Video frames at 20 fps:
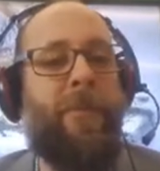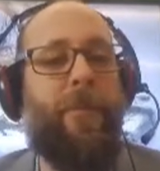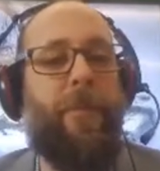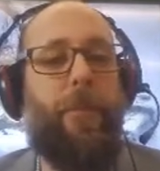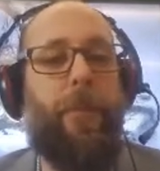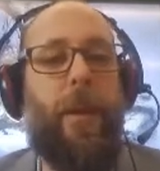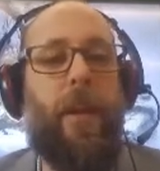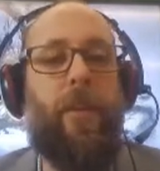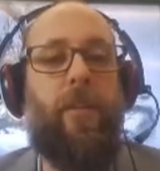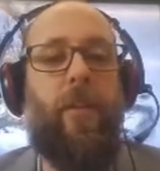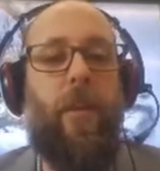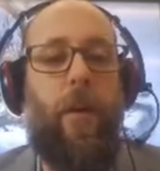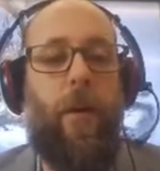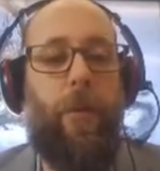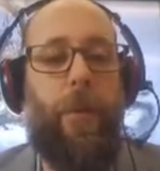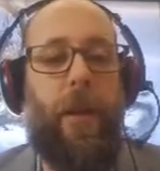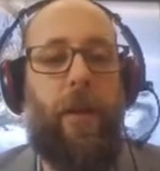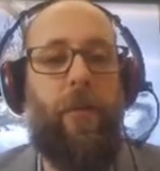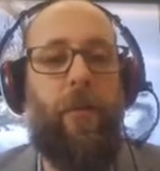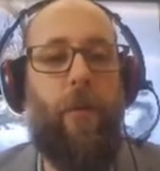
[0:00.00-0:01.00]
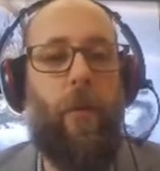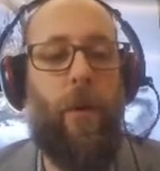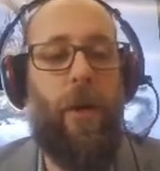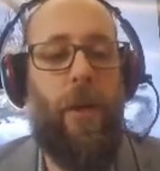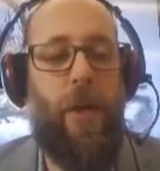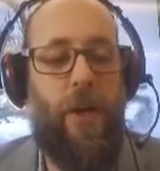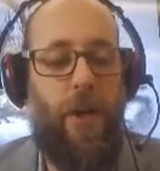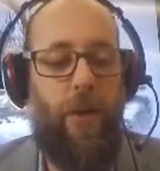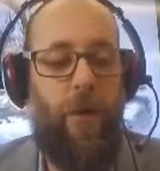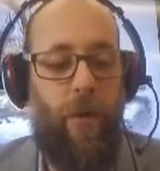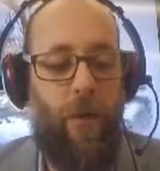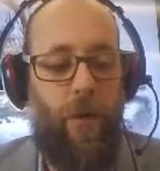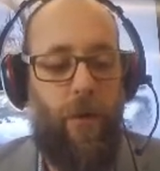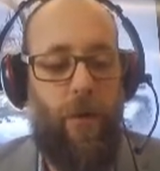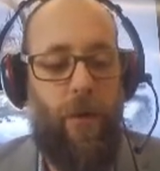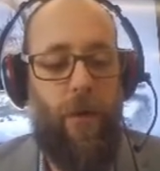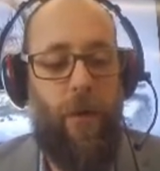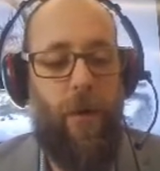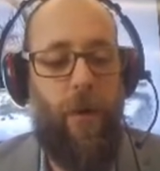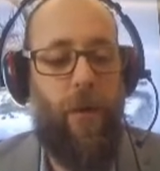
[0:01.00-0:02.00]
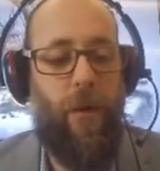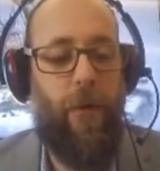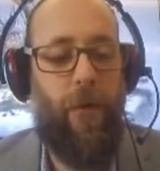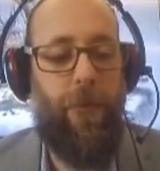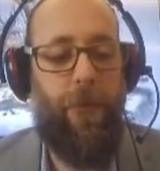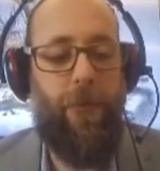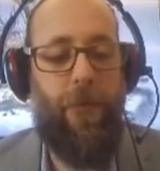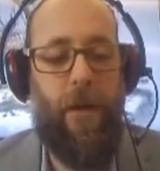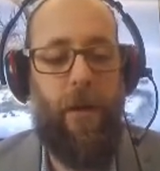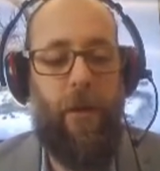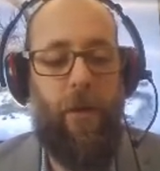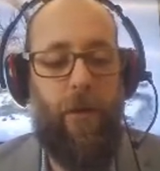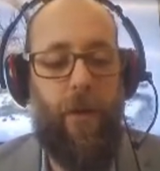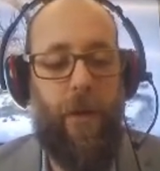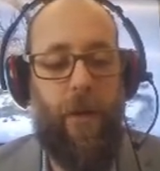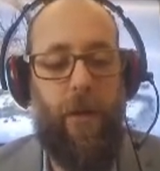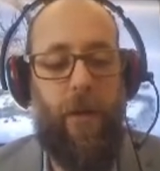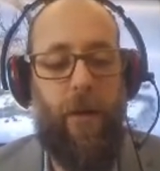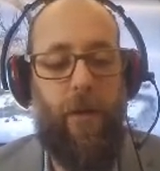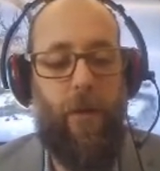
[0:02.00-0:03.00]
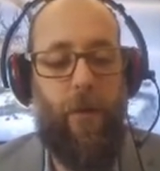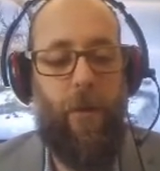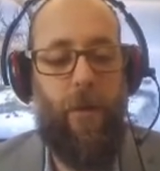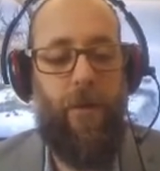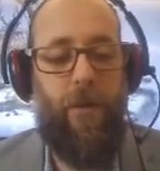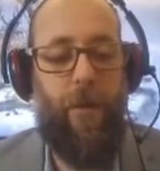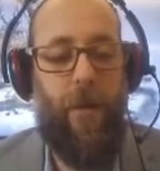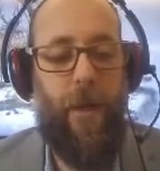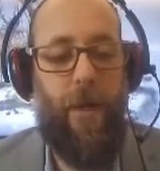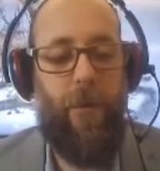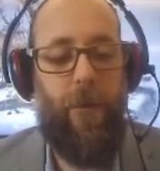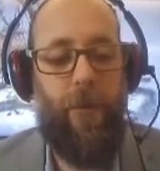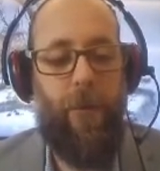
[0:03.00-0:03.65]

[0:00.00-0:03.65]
but it's there on page 42. Follow along with me.